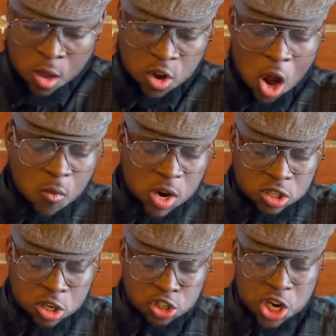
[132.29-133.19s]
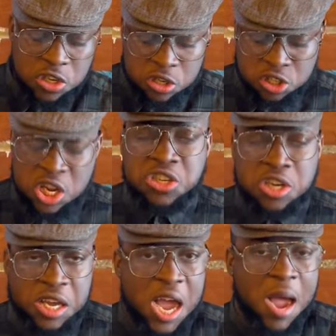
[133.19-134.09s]
y'all reached in Jesus
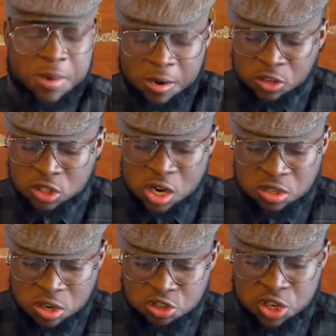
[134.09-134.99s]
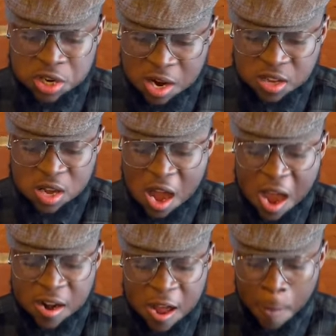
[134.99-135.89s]
seasoning cabinet and seasoned this chicken. That's all
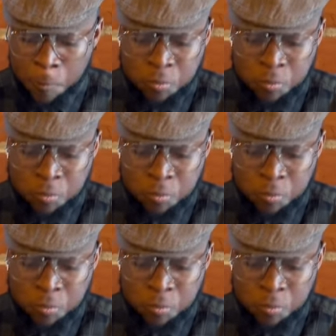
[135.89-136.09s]
right there.